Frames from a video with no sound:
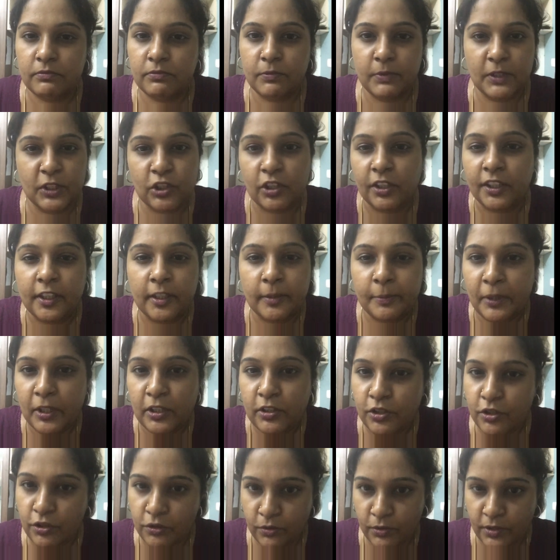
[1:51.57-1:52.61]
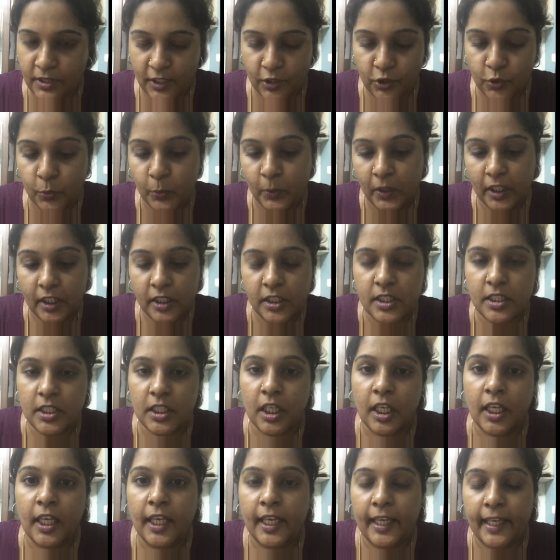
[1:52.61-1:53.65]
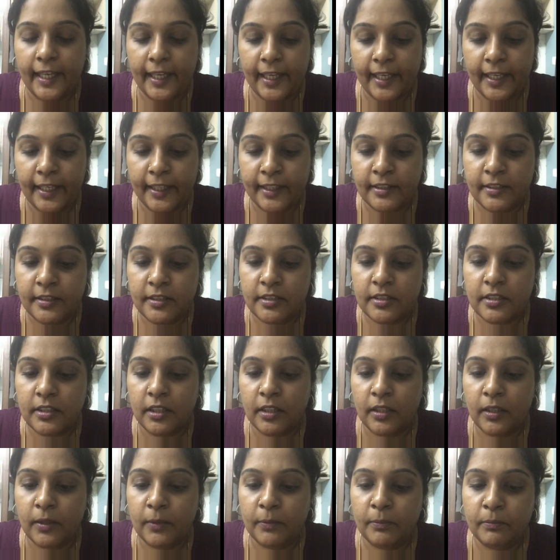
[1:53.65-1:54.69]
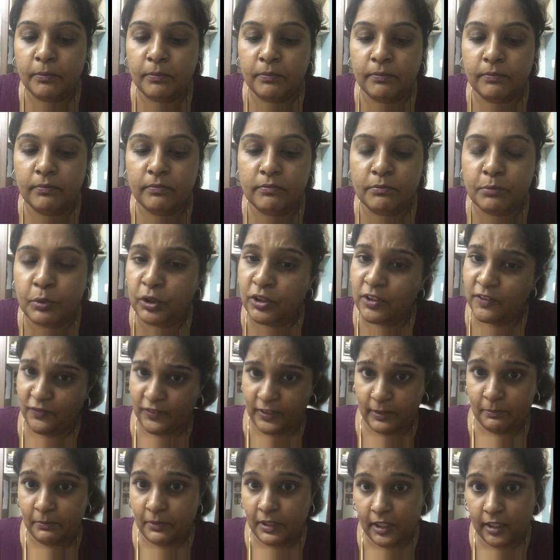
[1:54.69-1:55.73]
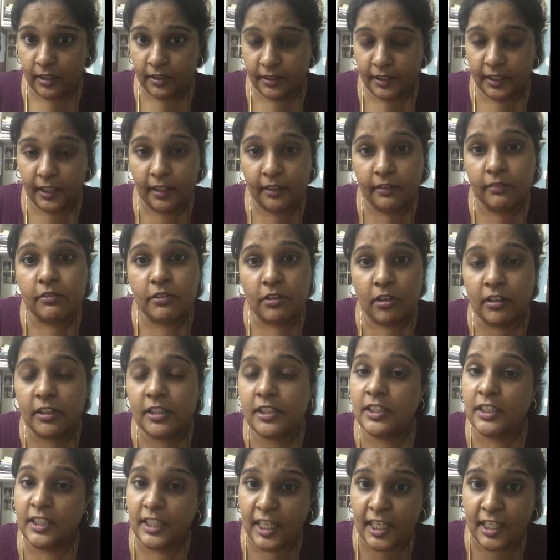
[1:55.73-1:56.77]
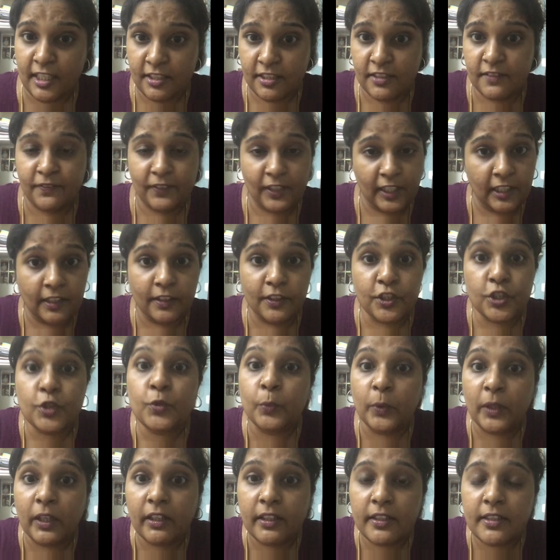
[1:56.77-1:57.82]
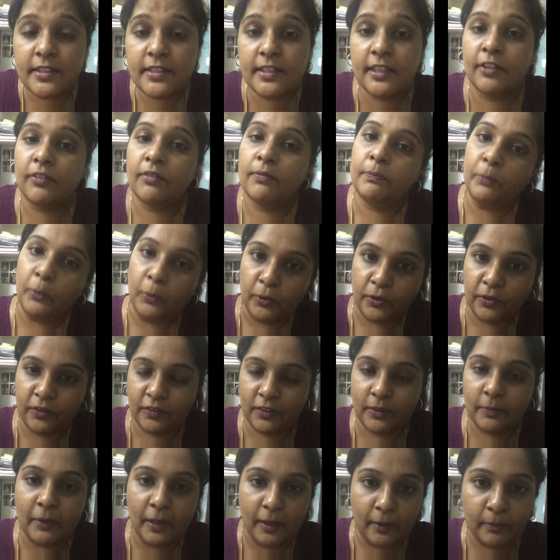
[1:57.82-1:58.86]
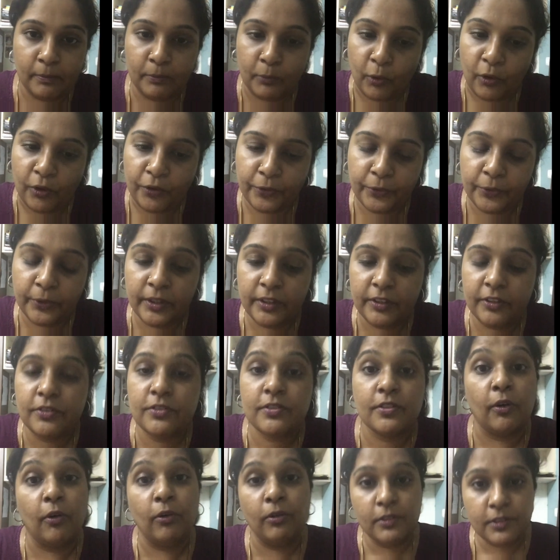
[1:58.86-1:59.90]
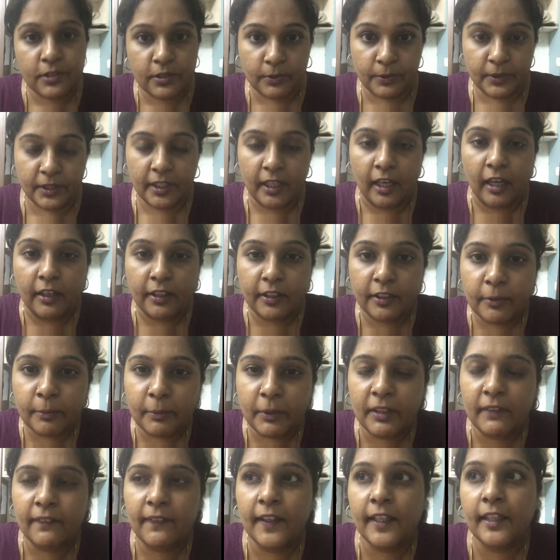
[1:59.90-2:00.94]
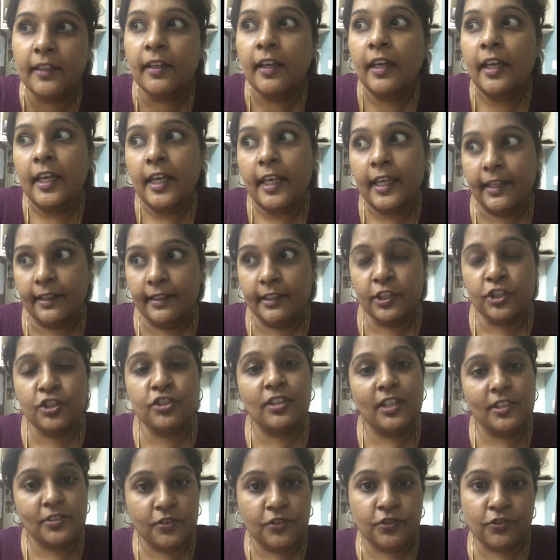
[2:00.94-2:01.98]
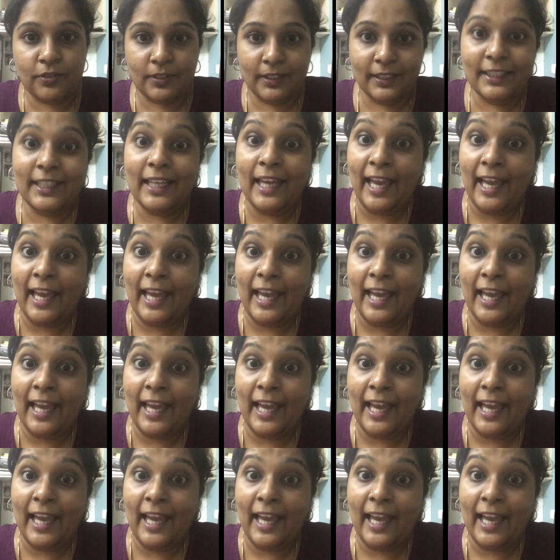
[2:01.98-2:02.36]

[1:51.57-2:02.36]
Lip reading: be talking about two such words, and both of them are again not native English words. Both of them are borrowed. There's also an argument that English doesn't really